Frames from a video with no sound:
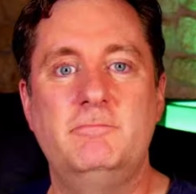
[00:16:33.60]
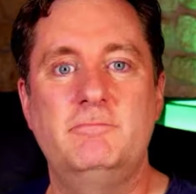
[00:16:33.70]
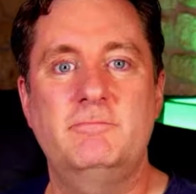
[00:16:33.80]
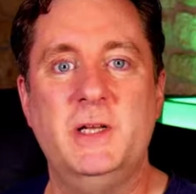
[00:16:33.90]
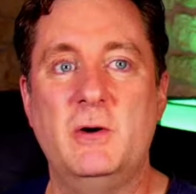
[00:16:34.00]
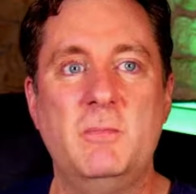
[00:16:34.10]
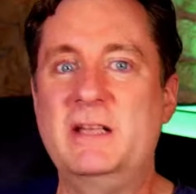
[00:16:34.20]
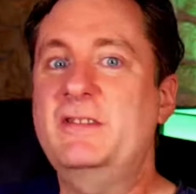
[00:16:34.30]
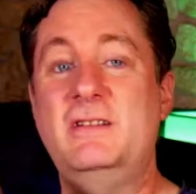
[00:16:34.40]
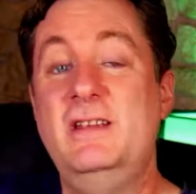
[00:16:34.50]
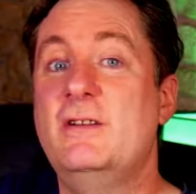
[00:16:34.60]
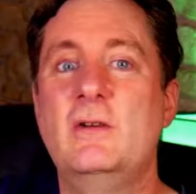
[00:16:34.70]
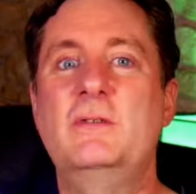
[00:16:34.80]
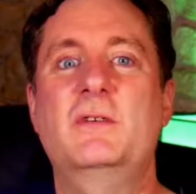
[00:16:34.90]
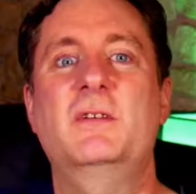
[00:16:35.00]

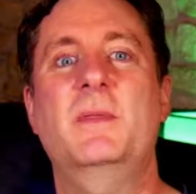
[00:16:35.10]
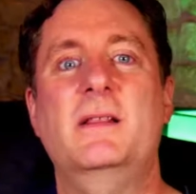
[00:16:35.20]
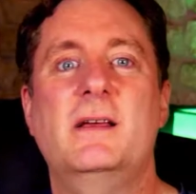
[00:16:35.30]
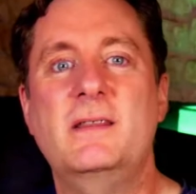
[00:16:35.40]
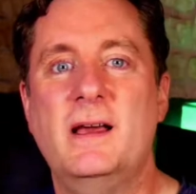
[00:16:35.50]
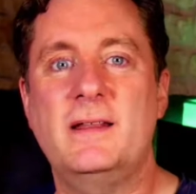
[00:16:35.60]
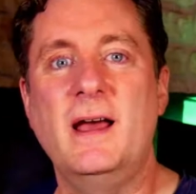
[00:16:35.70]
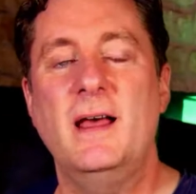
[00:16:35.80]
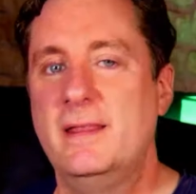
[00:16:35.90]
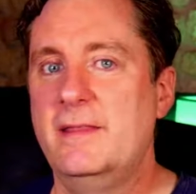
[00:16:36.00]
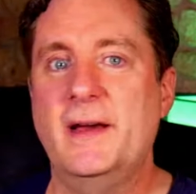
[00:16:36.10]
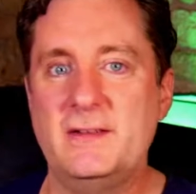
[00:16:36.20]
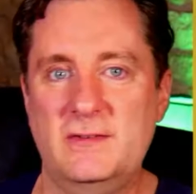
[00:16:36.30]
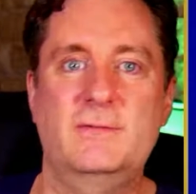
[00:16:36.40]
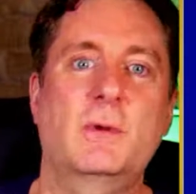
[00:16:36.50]
Musketeers or something like that.
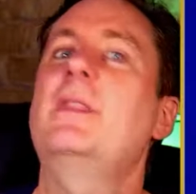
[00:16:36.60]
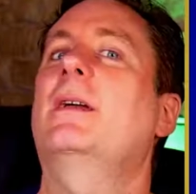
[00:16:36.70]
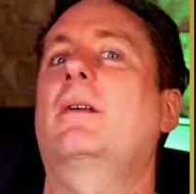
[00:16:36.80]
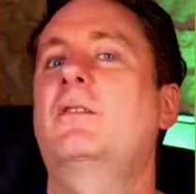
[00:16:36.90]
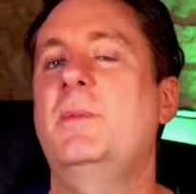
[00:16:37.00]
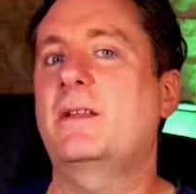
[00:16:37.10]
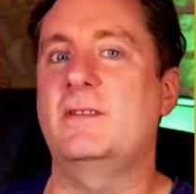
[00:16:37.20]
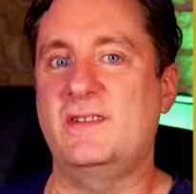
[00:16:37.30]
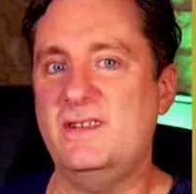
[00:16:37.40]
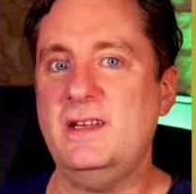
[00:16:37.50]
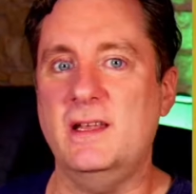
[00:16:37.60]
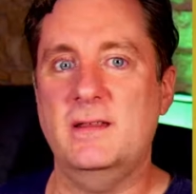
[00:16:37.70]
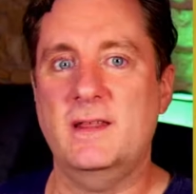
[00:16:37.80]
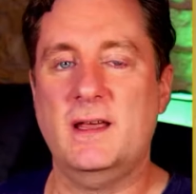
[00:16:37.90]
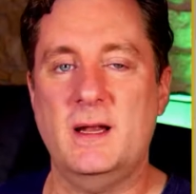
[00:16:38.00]
That's what they expect to see.
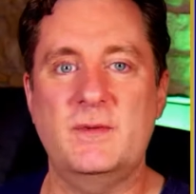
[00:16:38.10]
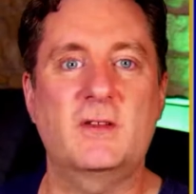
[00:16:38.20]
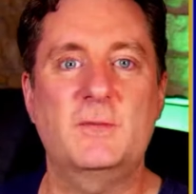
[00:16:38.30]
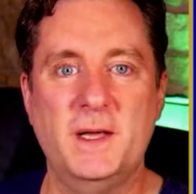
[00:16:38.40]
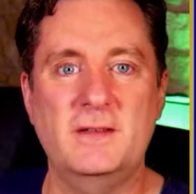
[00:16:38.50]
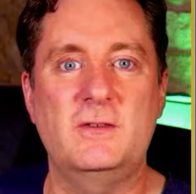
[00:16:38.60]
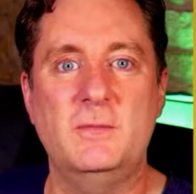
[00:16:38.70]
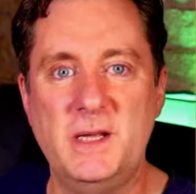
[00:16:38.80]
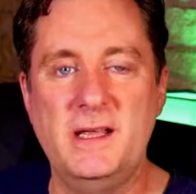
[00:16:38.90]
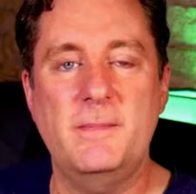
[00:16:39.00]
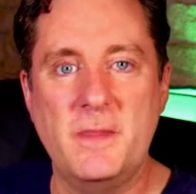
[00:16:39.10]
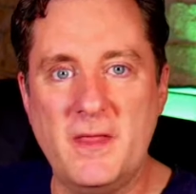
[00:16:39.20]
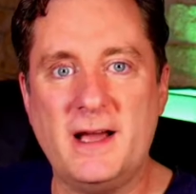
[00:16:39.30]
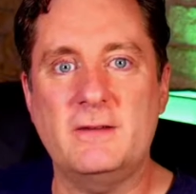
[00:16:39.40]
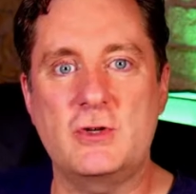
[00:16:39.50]
They kind of expect it to be
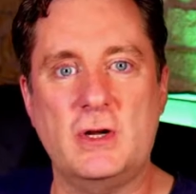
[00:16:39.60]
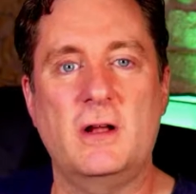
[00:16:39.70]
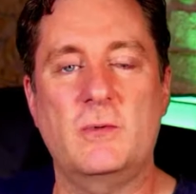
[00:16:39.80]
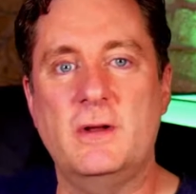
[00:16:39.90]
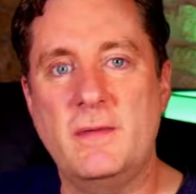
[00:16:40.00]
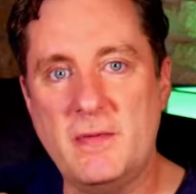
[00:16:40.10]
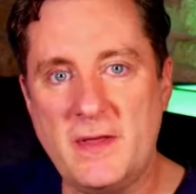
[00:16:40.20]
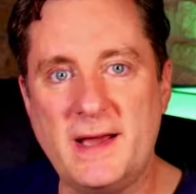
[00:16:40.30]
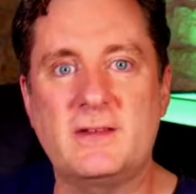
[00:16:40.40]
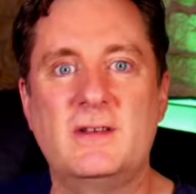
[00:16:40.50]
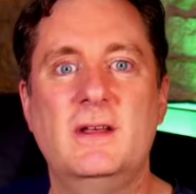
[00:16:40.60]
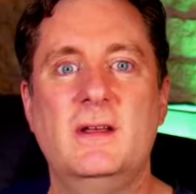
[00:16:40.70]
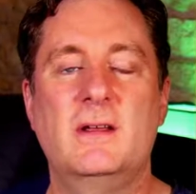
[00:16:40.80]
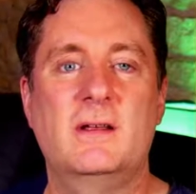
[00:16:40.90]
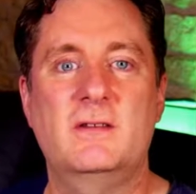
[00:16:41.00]
that genre, that
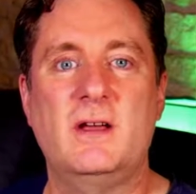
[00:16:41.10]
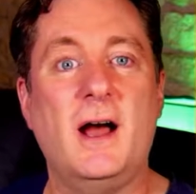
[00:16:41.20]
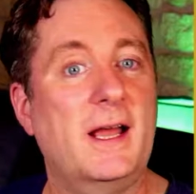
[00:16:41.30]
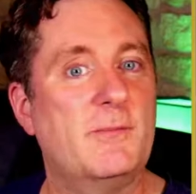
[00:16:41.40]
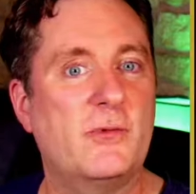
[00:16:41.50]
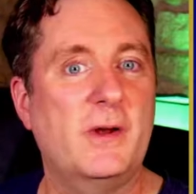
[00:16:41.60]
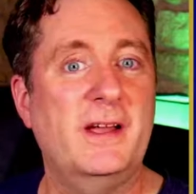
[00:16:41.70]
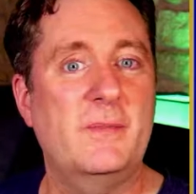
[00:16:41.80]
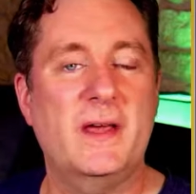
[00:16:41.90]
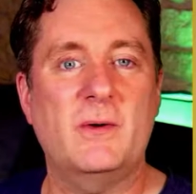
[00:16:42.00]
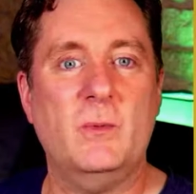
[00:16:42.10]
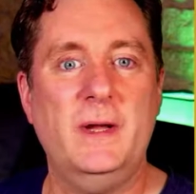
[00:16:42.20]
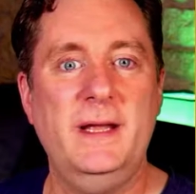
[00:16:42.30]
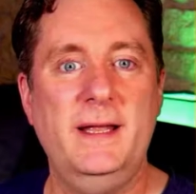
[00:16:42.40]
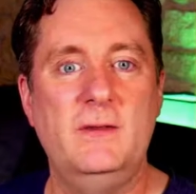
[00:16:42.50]
time frame, that
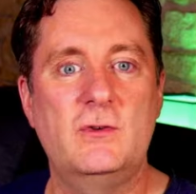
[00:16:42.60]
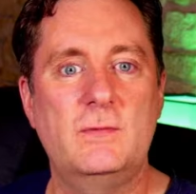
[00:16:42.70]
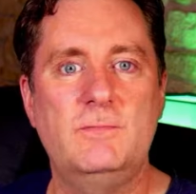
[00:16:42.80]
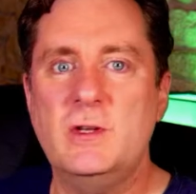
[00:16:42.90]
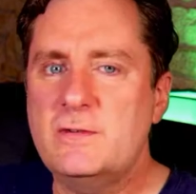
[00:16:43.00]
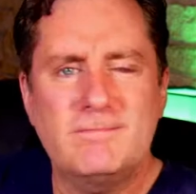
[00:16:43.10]
range, just